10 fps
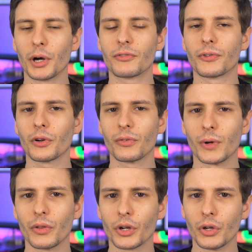But first of
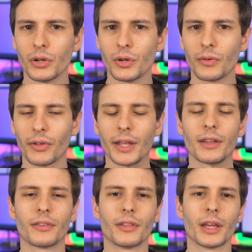all, the good news
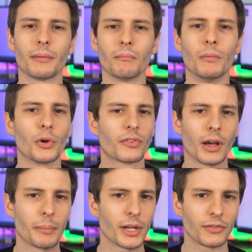is that most
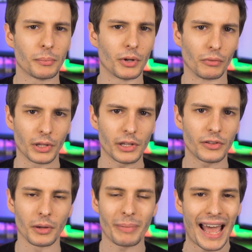companies have been
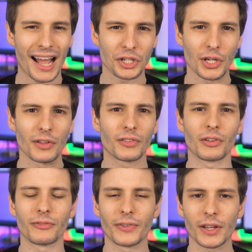releasing patches
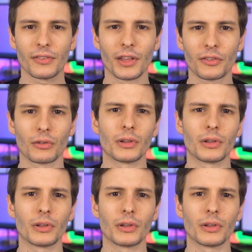to fix this,